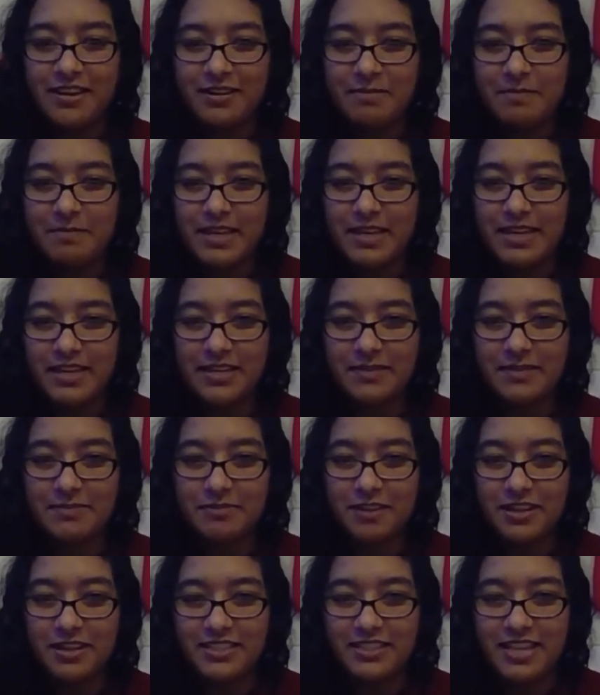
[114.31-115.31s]
making a
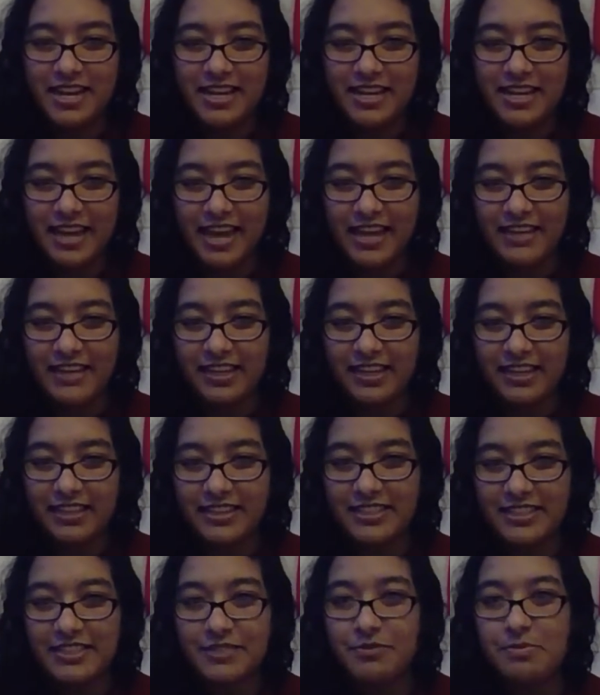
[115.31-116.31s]
prosthetic hand like
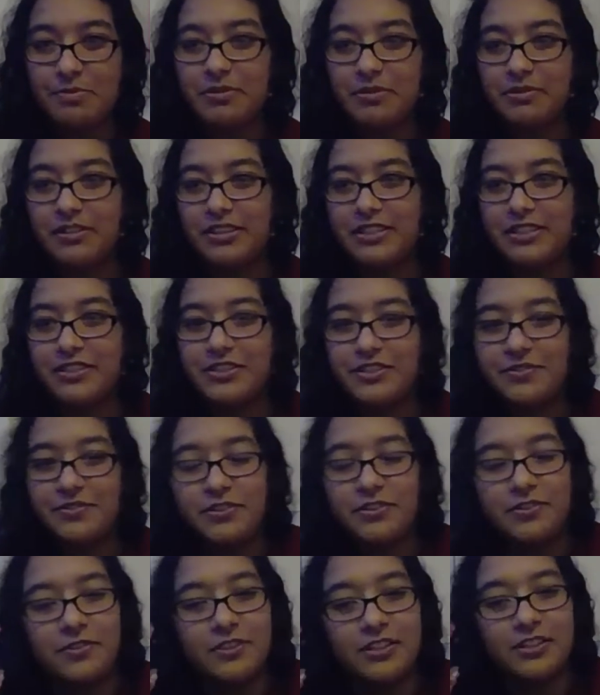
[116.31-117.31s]
this would be really
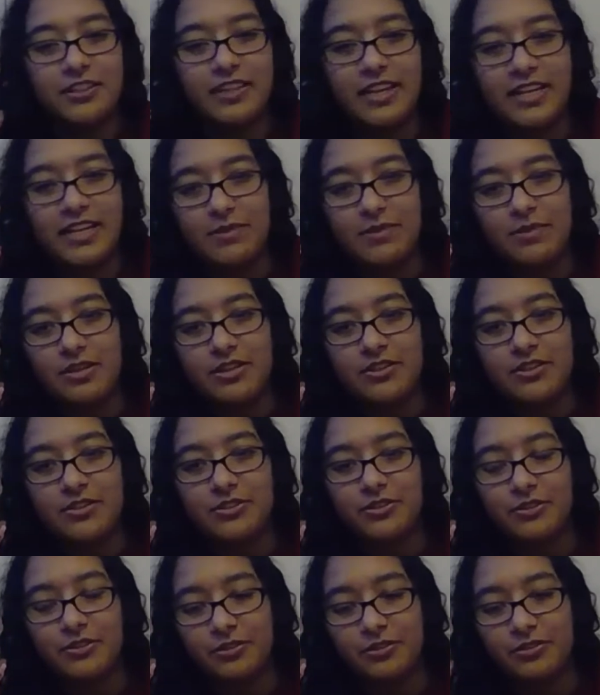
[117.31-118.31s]
useful for anyone
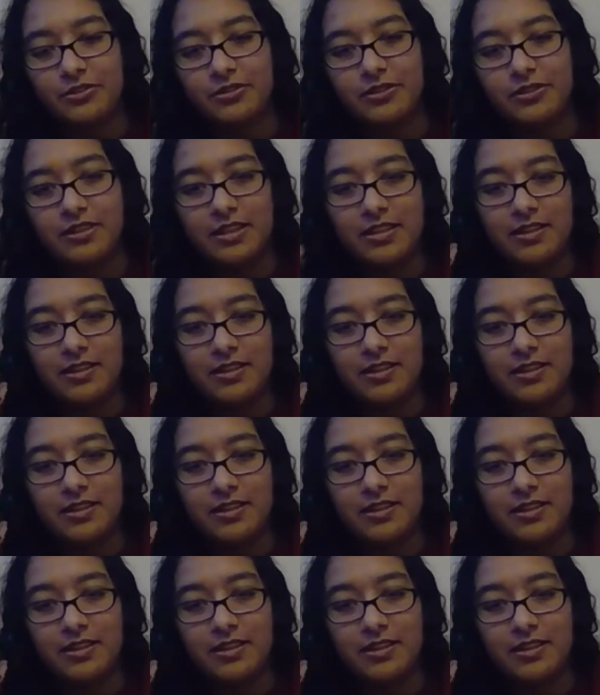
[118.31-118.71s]
who